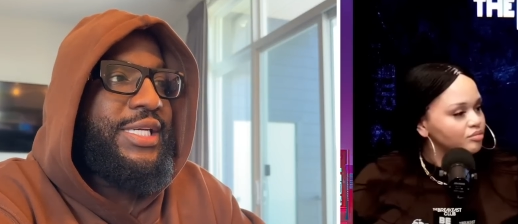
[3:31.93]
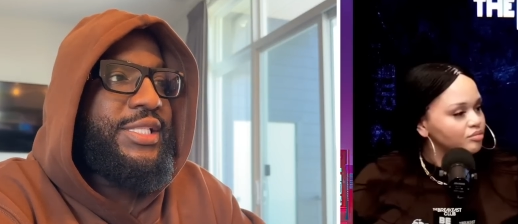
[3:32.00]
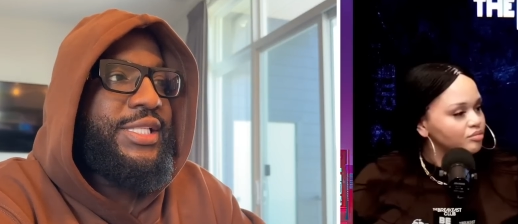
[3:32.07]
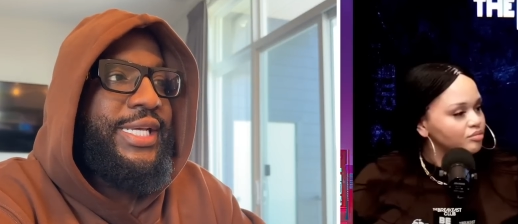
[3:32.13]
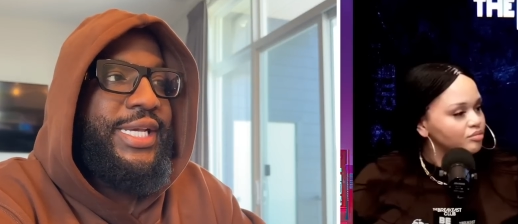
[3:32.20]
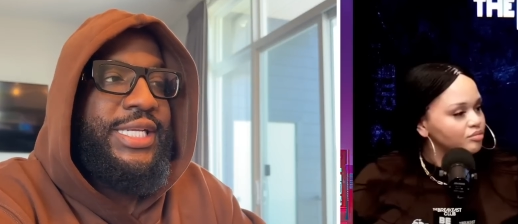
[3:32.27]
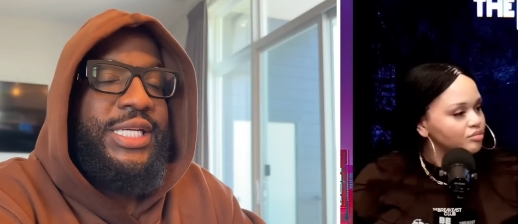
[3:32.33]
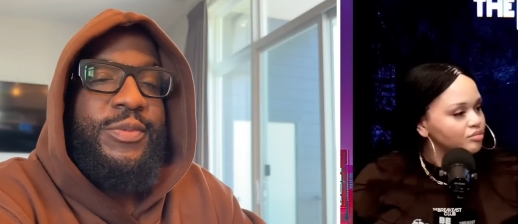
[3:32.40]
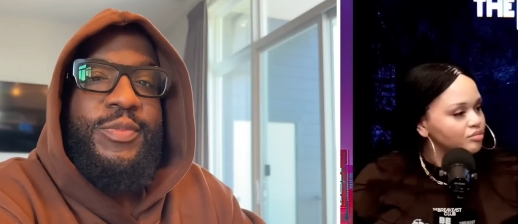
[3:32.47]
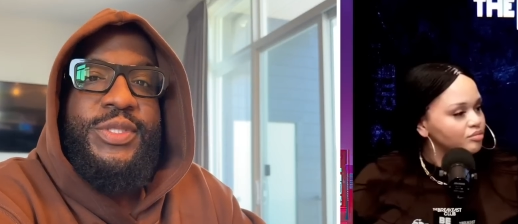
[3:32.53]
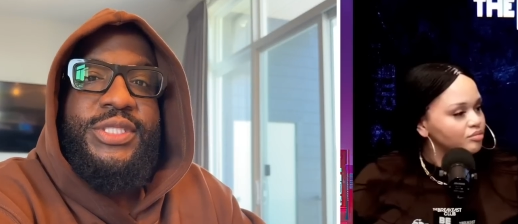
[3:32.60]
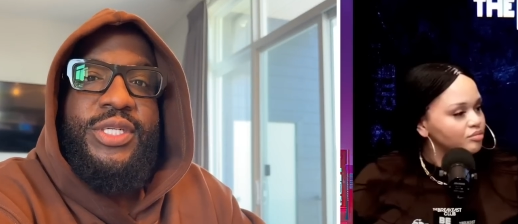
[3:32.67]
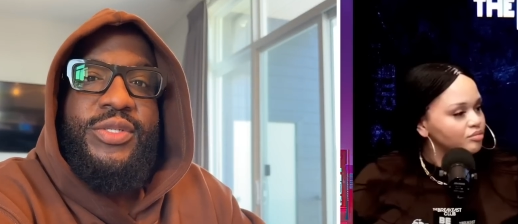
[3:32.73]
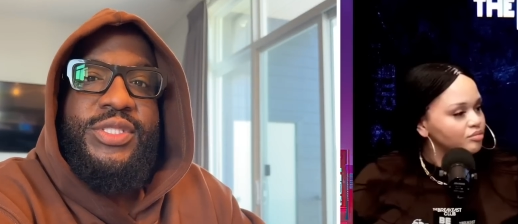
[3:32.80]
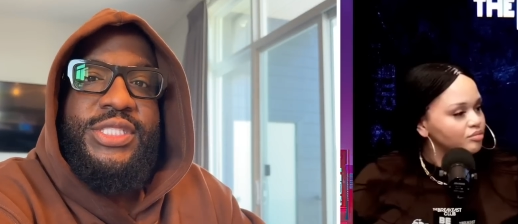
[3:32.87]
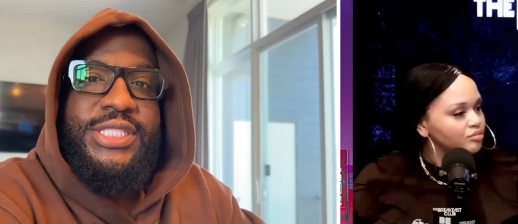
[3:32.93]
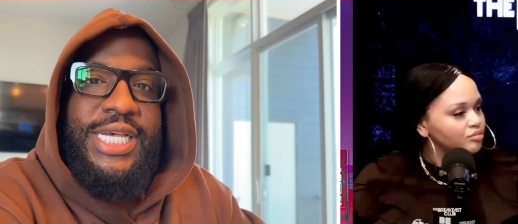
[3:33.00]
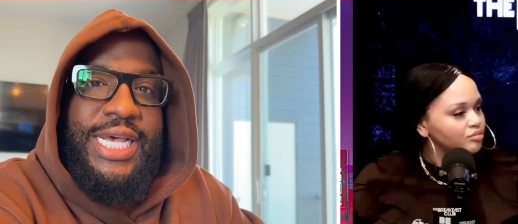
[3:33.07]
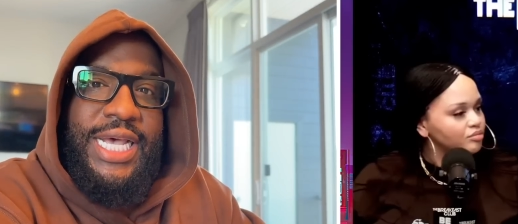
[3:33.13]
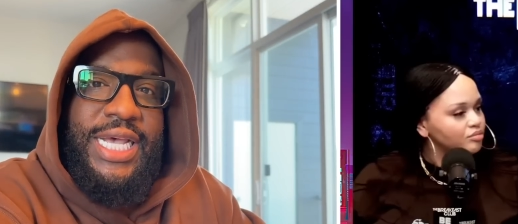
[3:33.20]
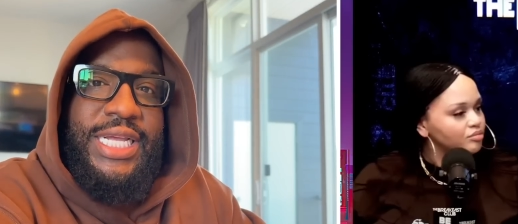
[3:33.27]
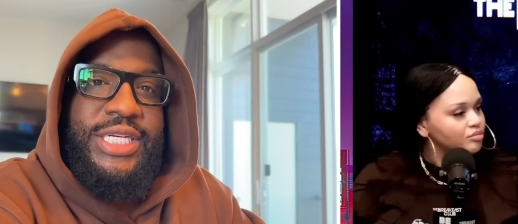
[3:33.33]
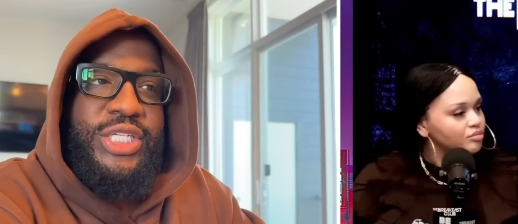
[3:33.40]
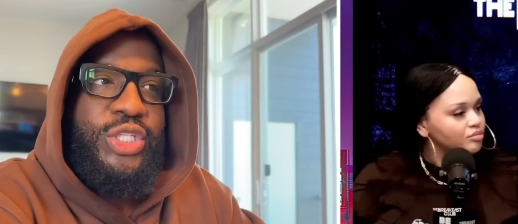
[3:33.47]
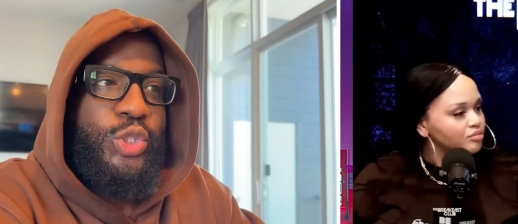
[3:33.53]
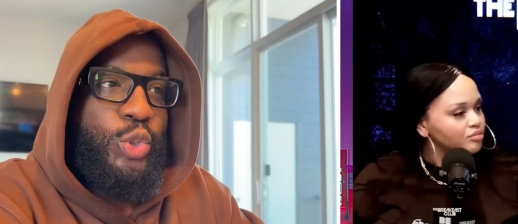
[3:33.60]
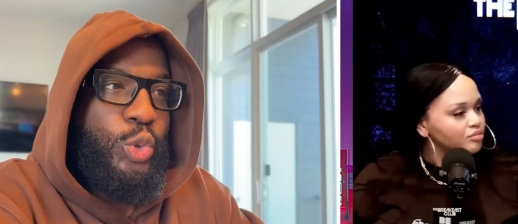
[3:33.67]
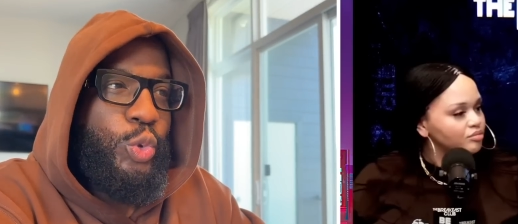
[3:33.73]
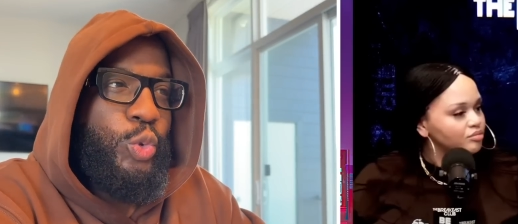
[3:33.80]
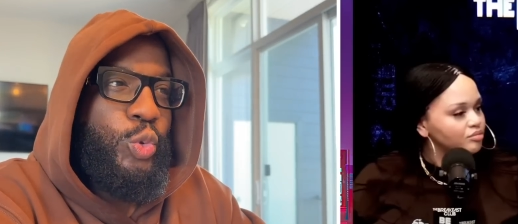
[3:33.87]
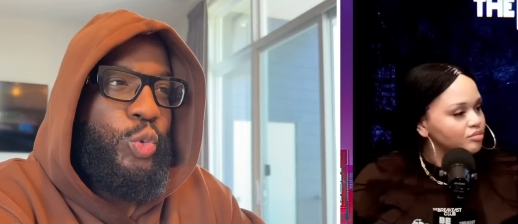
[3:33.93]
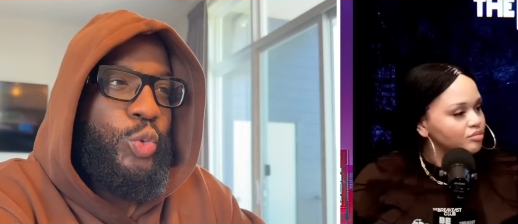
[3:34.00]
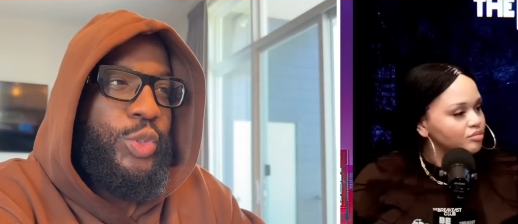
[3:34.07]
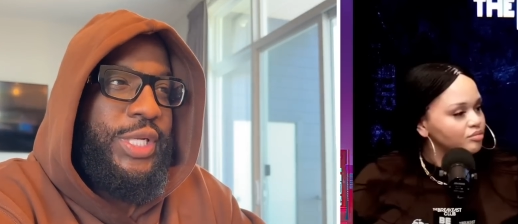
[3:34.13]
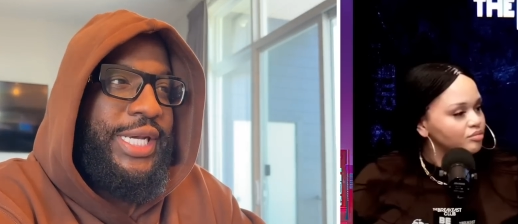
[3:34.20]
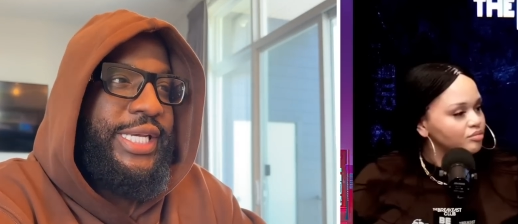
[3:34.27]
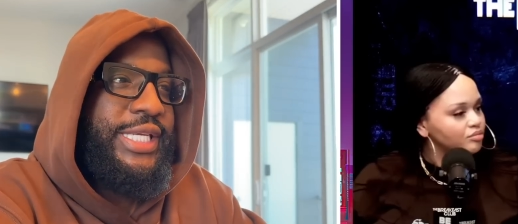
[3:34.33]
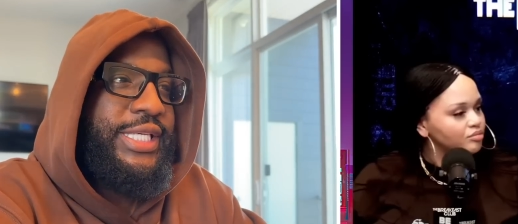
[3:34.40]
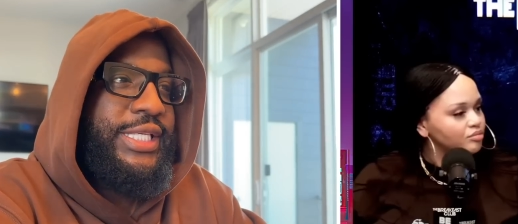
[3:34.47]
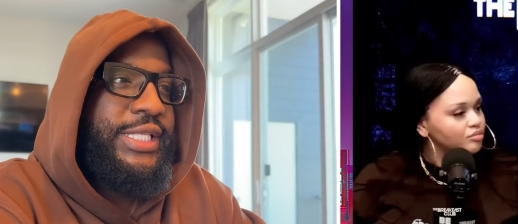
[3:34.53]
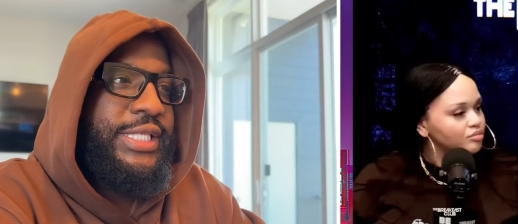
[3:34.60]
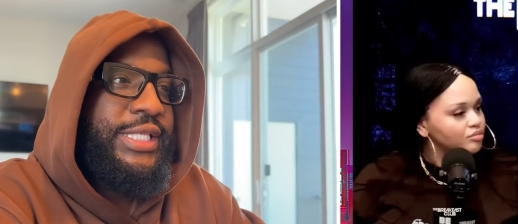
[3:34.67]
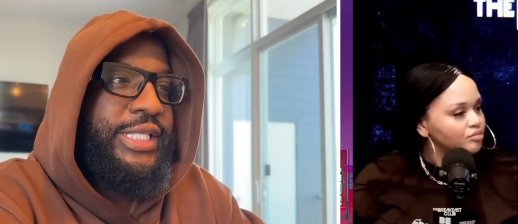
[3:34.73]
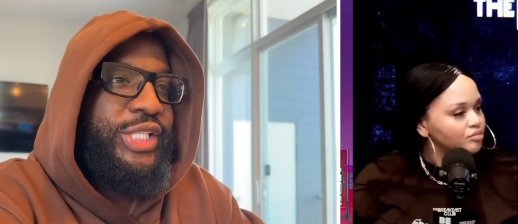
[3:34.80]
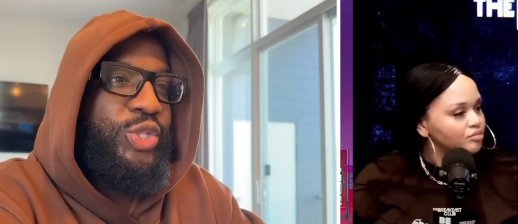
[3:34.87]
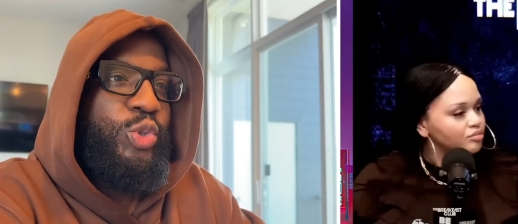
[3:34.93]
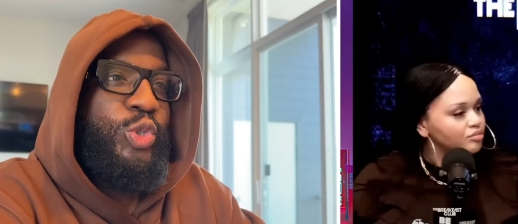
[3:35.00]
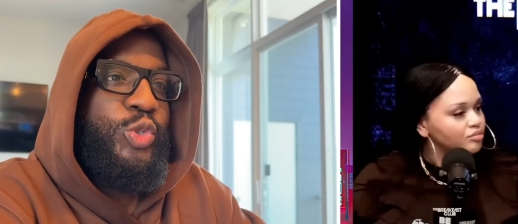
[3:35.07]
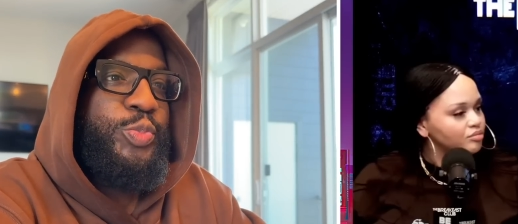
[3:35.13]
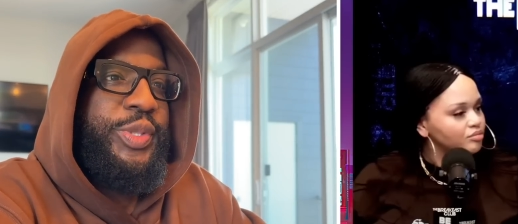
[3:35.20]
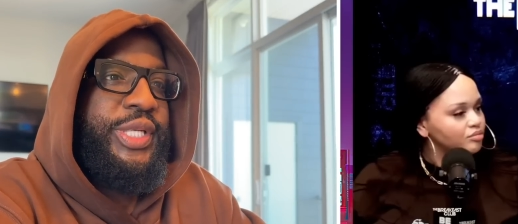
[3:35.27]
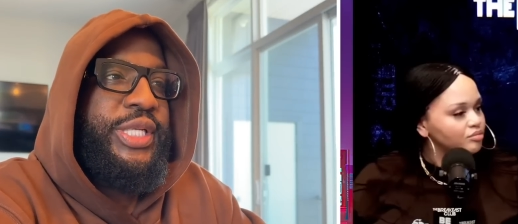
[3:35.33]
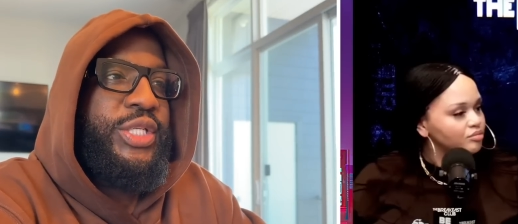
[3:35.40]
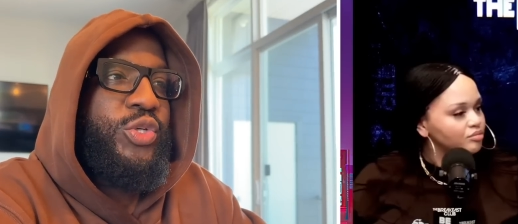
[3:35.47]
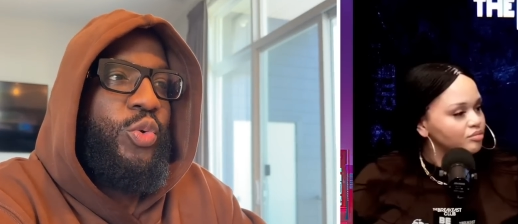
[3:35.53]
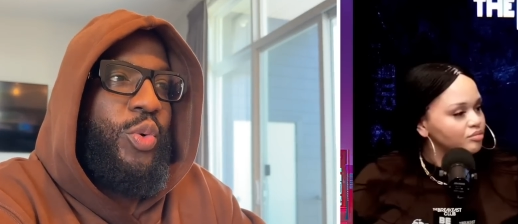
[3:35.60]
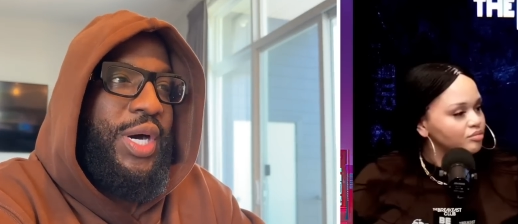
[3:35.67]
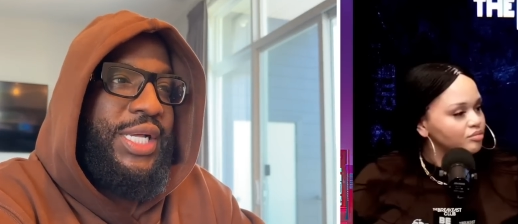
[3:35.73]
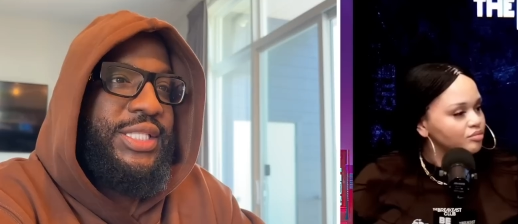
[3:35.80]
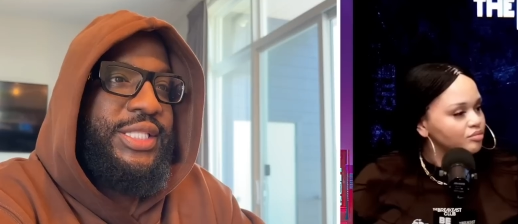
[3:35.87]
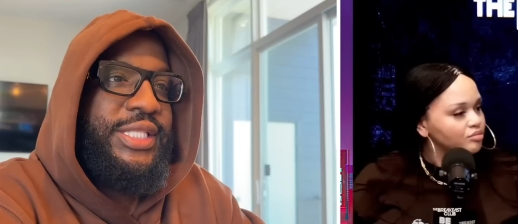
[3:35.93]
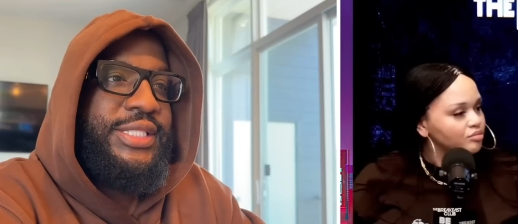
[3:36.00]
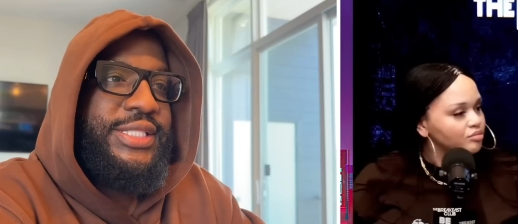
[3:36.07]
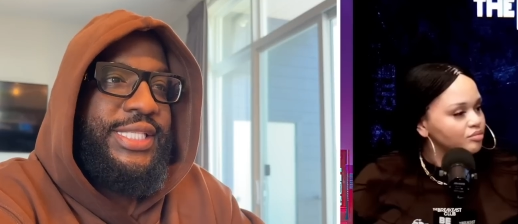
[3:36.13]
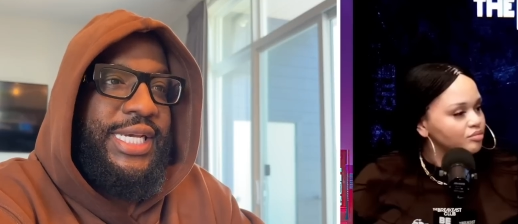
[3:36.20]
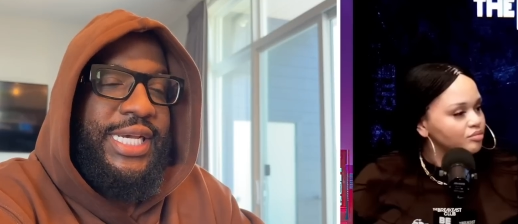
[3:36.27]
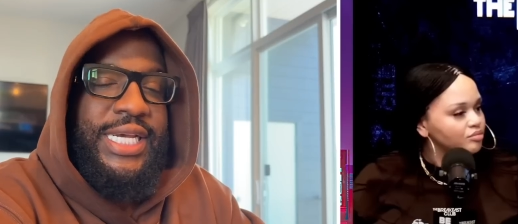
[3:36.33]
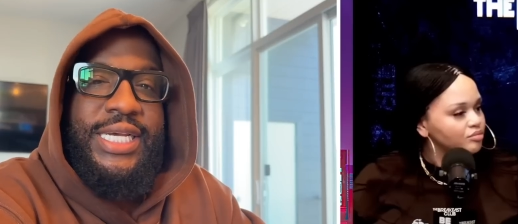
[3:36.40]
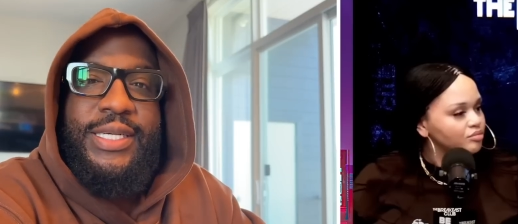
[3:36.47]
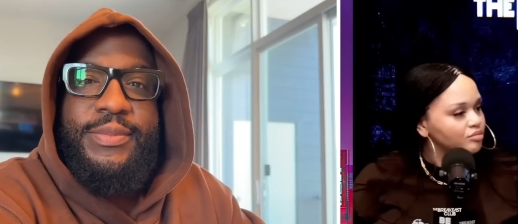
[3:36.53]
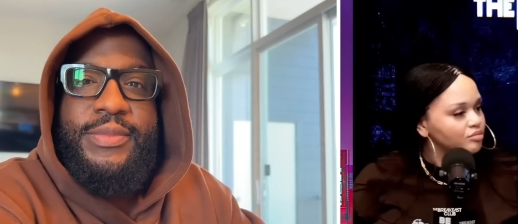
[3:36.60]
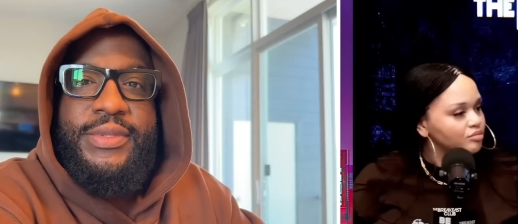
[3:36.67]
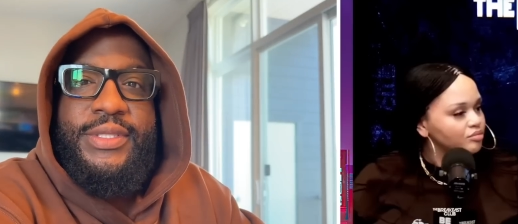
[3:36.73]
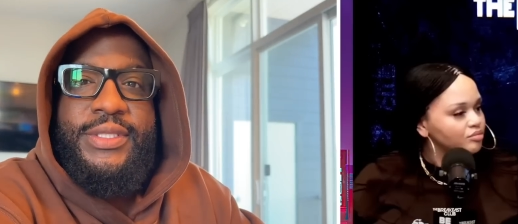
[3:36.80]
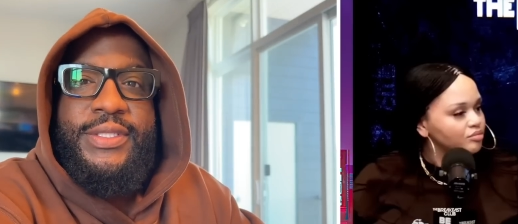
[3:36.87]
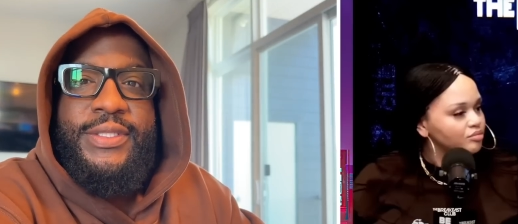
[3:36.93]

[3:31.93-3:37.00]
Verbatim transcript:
Speaker 1: laying up with your side dude, like, you spending quality time.